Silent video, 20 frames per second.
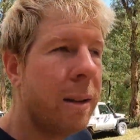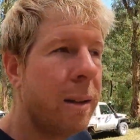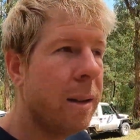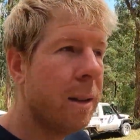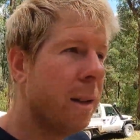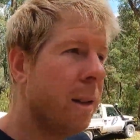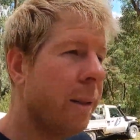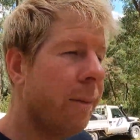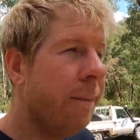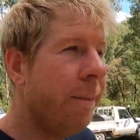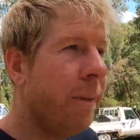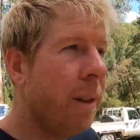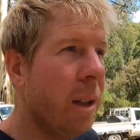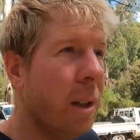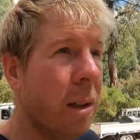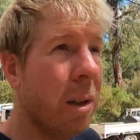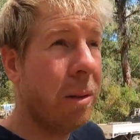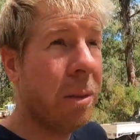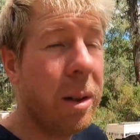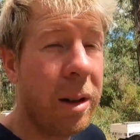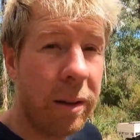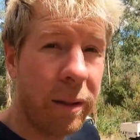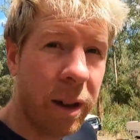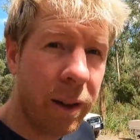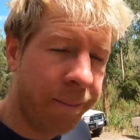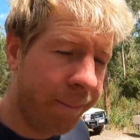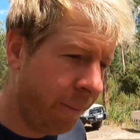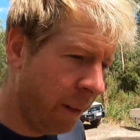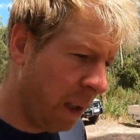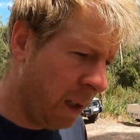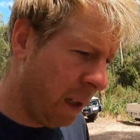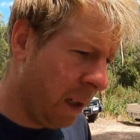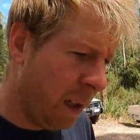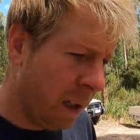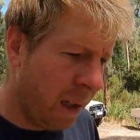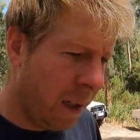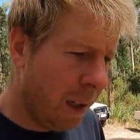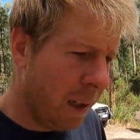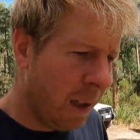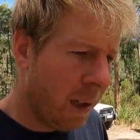So anyway, whatever.
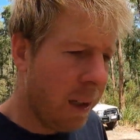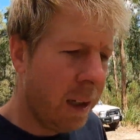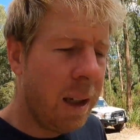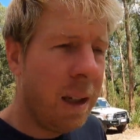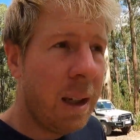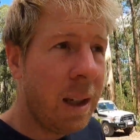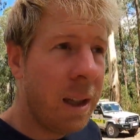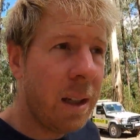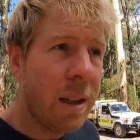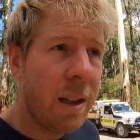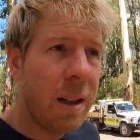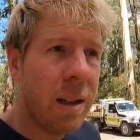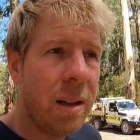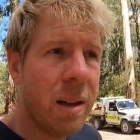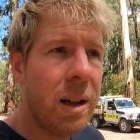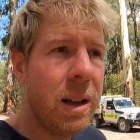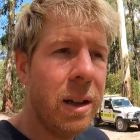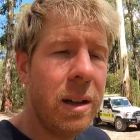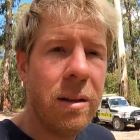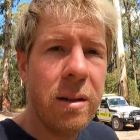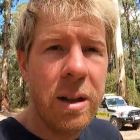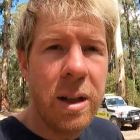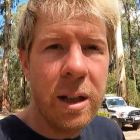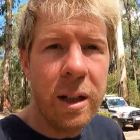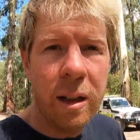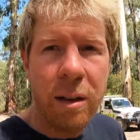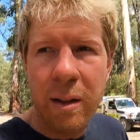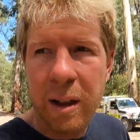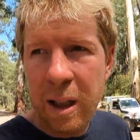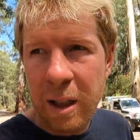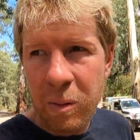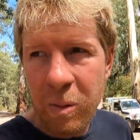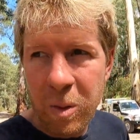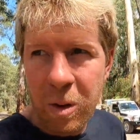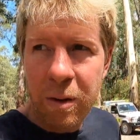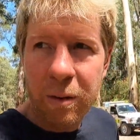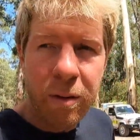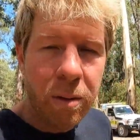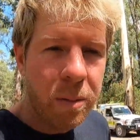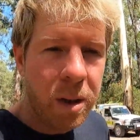I had no idea they were getting
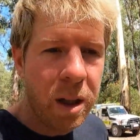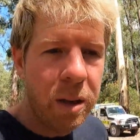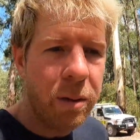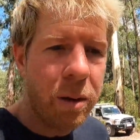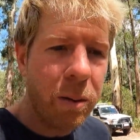water from here.